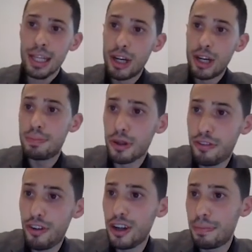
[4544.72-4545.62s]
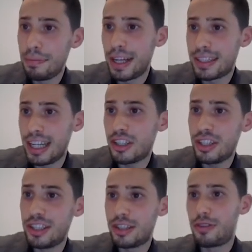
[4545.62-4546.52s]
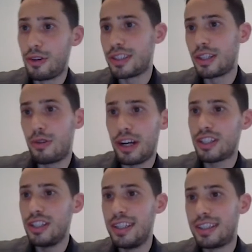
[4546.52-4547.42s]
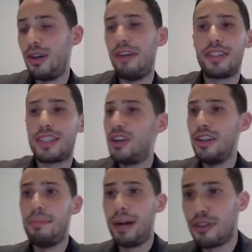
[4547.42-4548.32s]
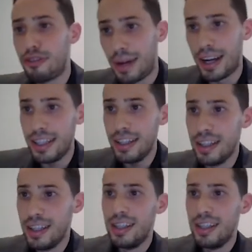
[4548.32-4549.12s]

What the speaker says: Whereas portfolio optimization is, of course, the question is you have a certain amount of money